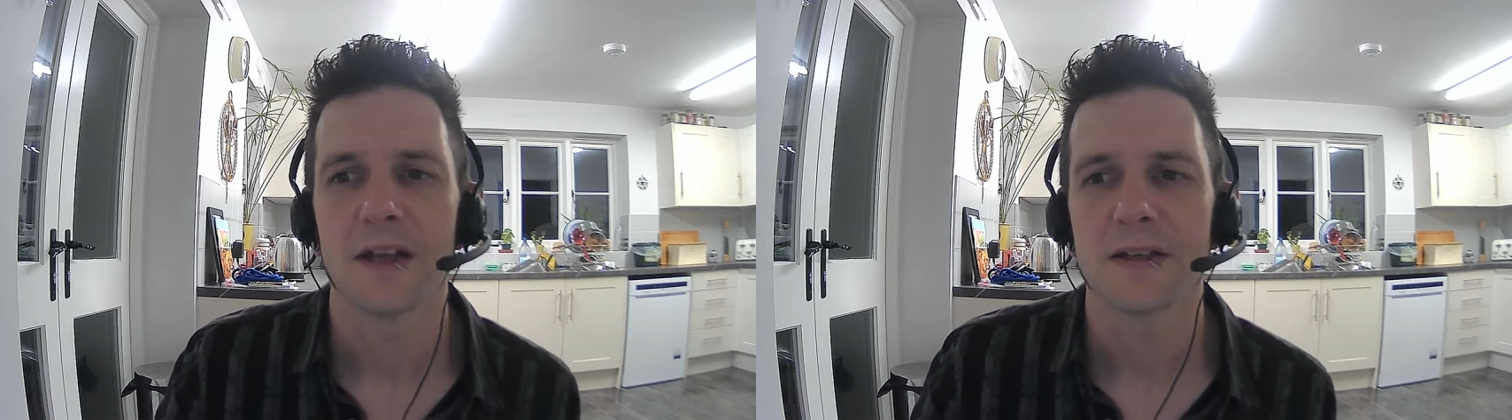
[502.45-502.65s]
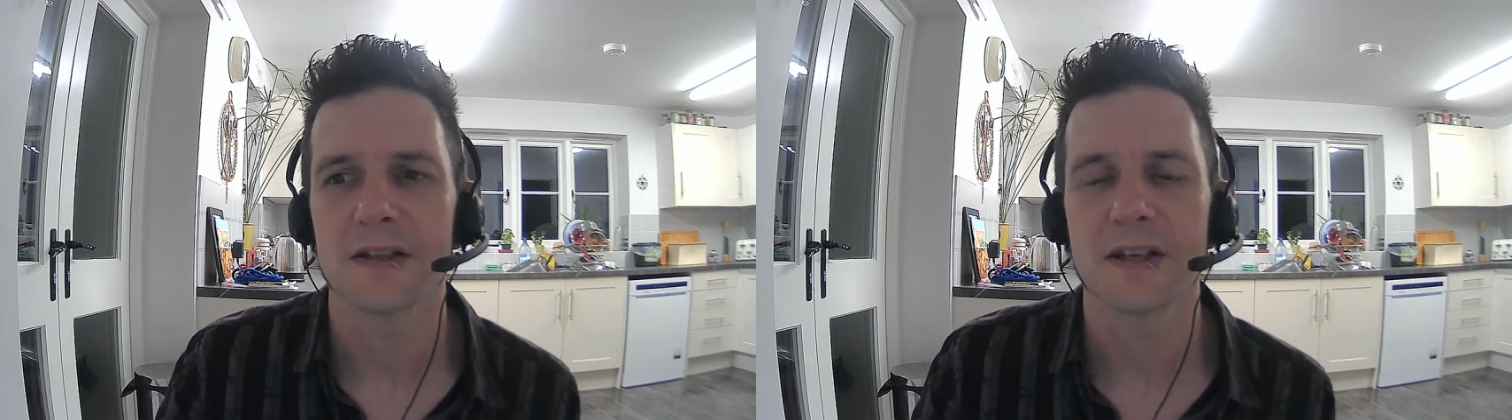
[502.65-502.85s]

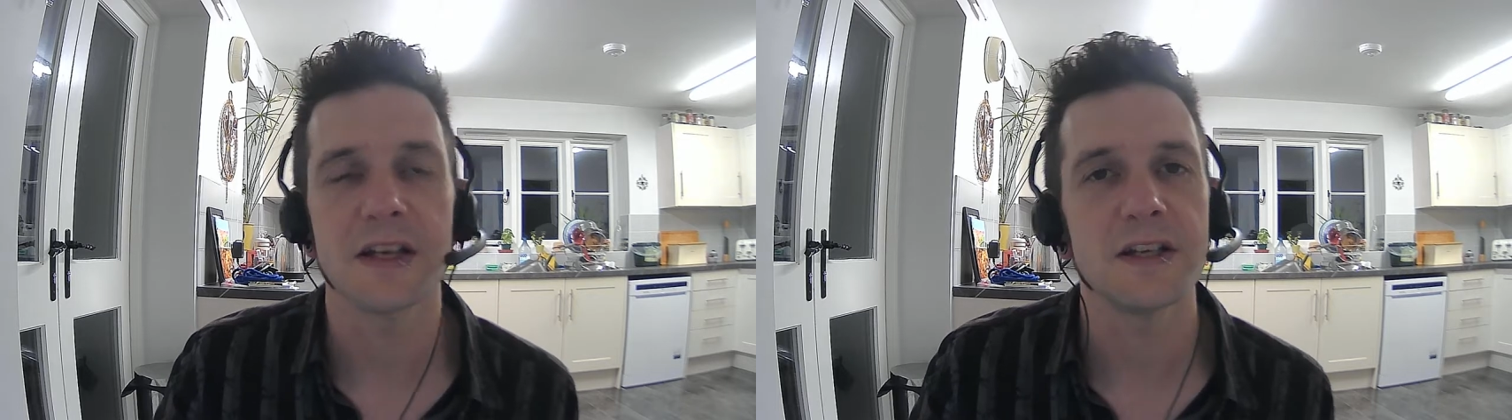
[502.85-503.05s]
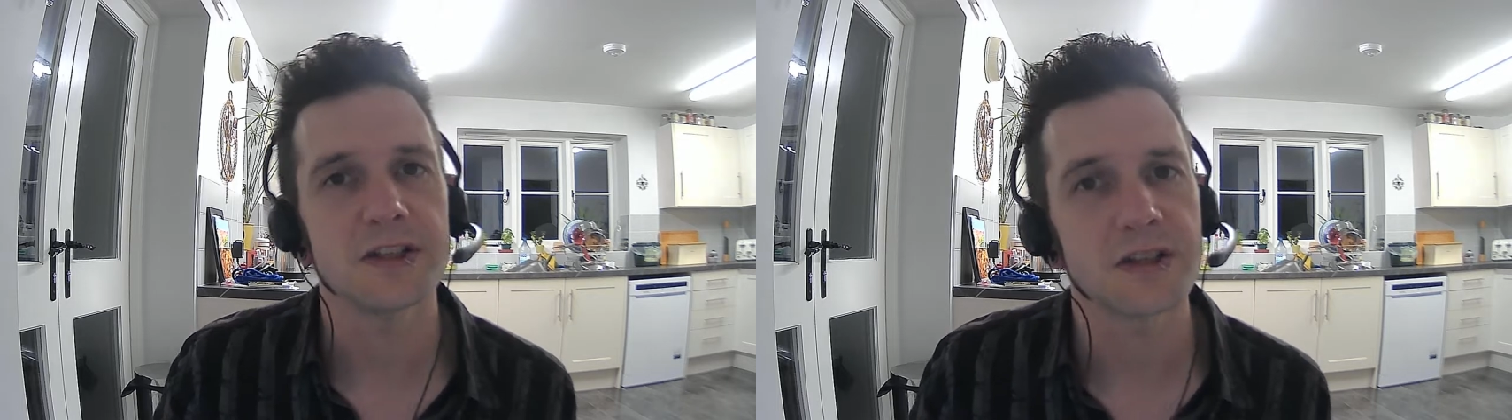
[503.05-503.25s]
to
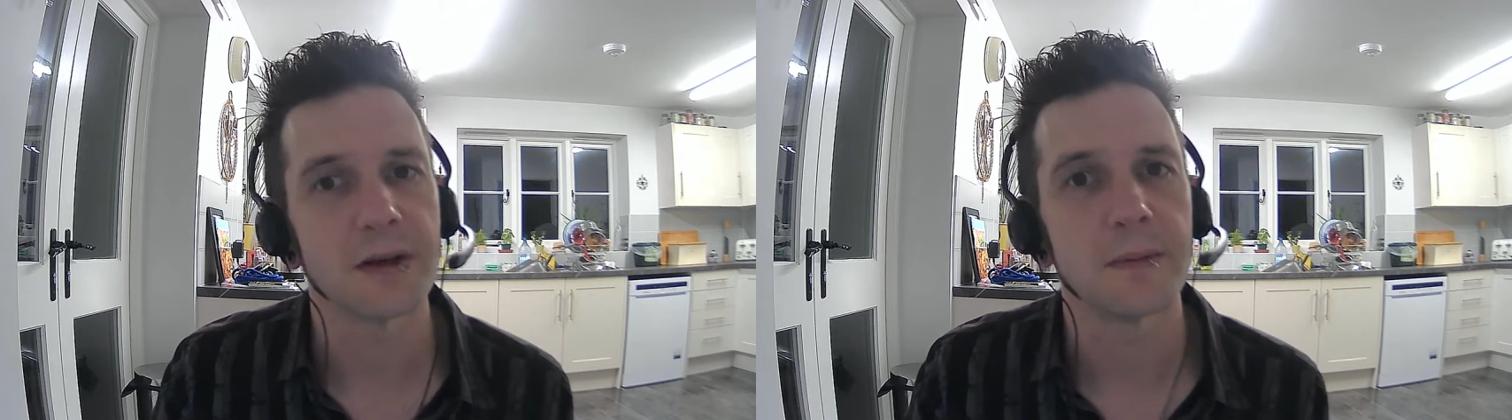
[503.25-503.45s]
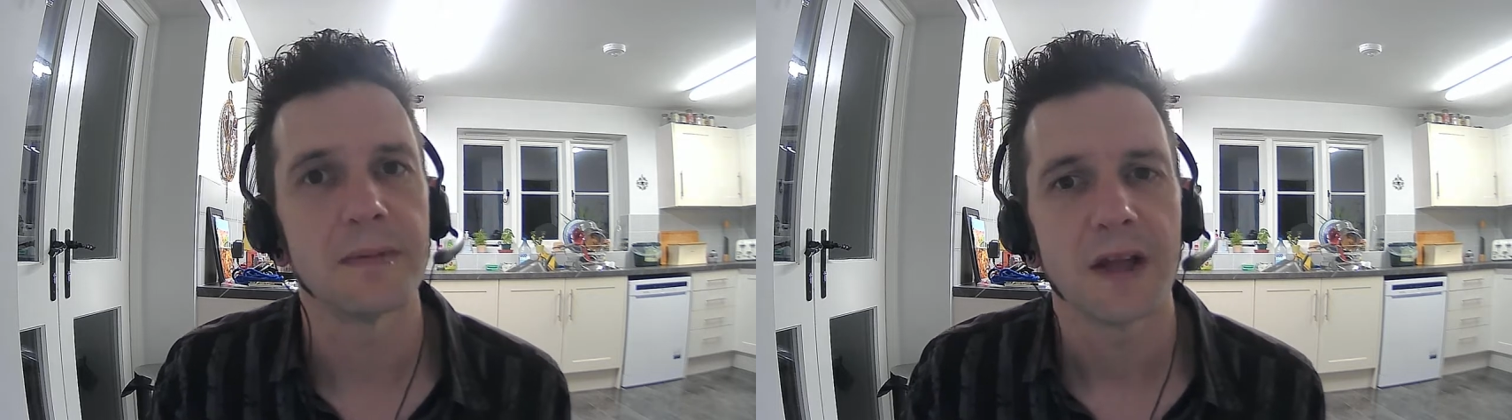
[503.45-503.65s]
teach
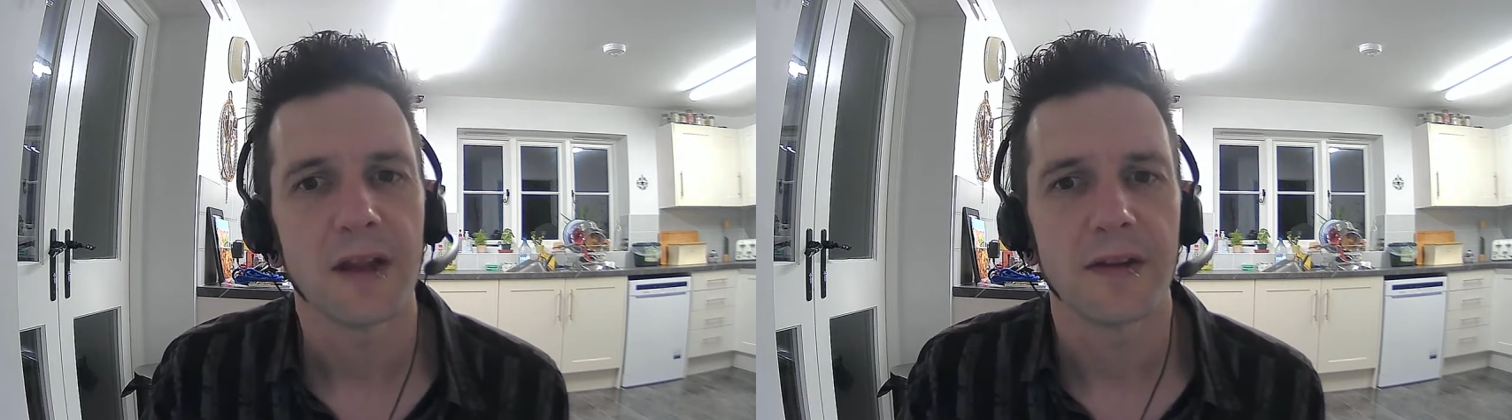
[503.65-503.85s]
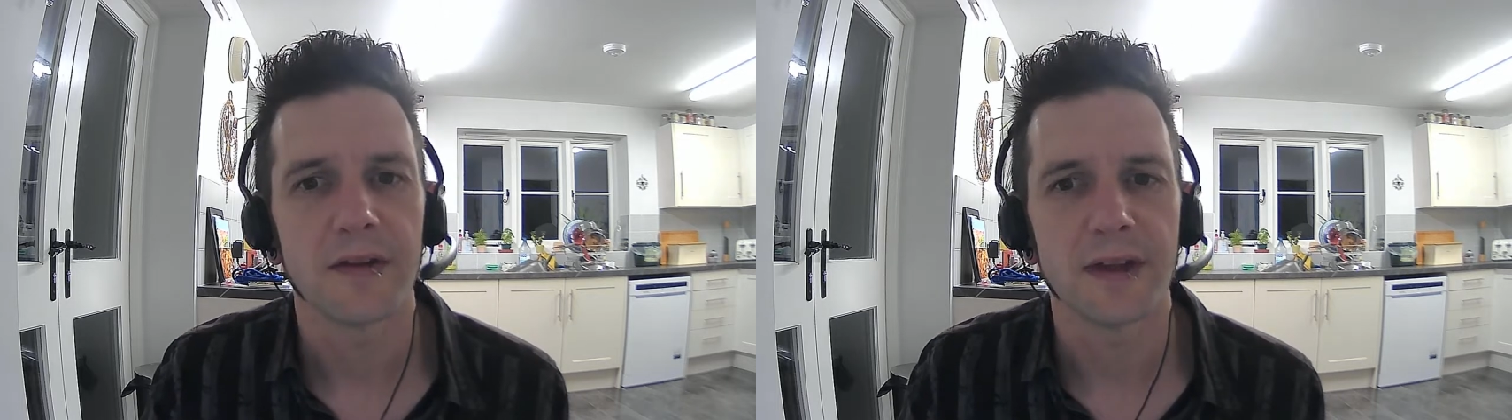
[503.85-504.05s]
them
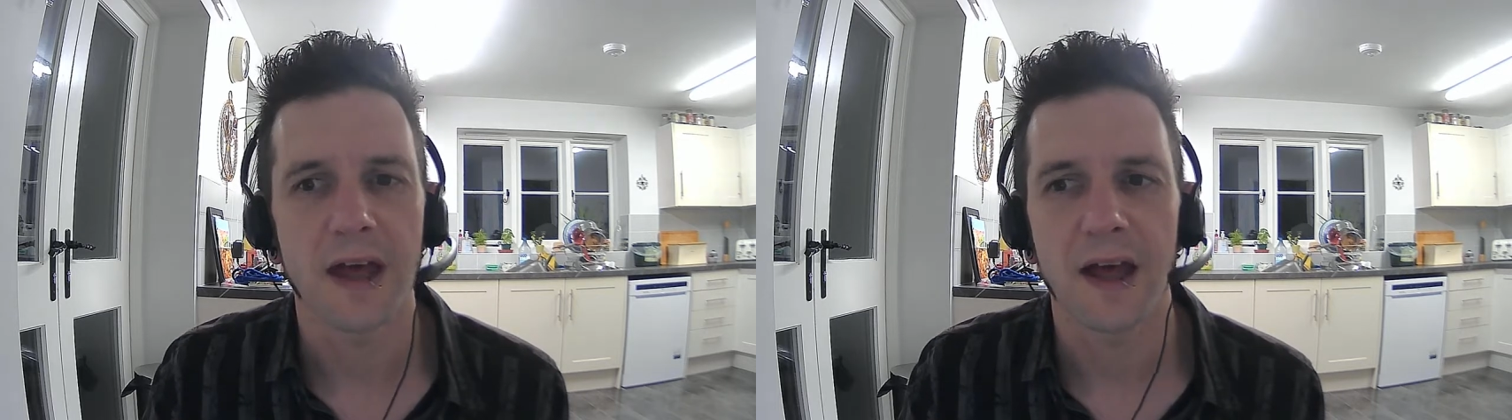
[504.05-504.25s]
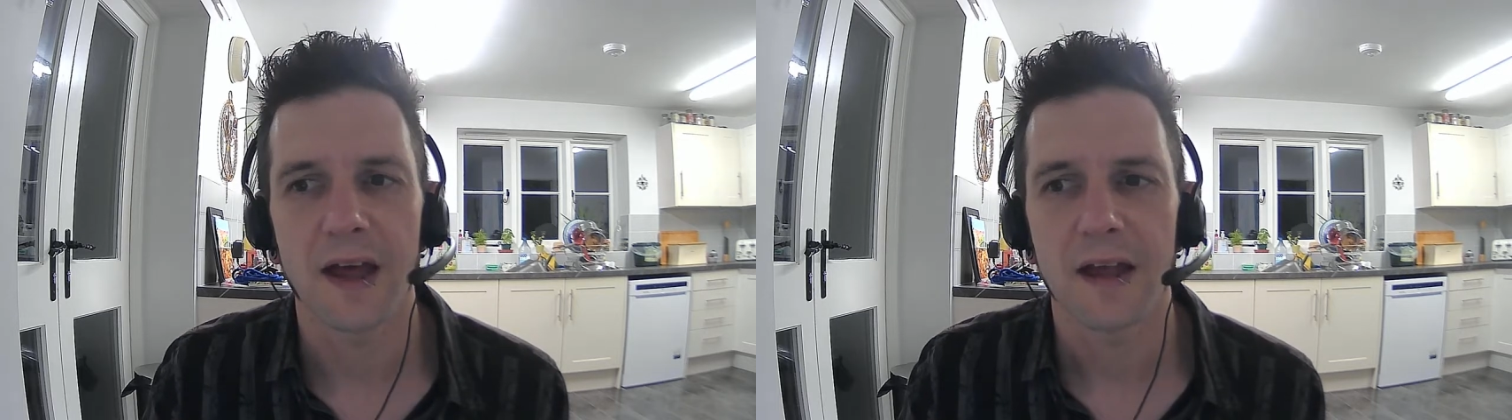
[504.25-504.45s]
that
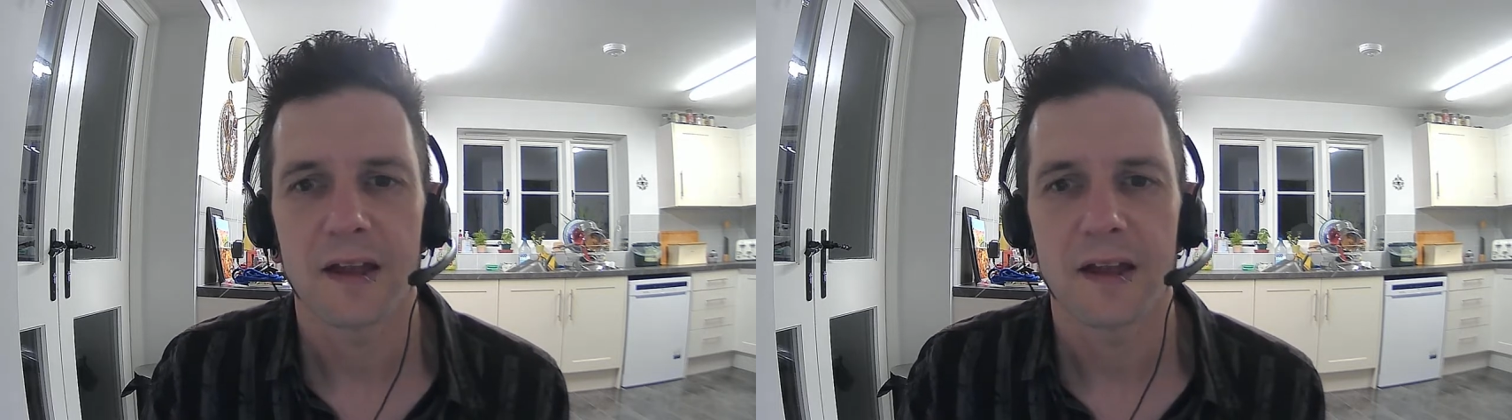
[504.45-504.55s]
their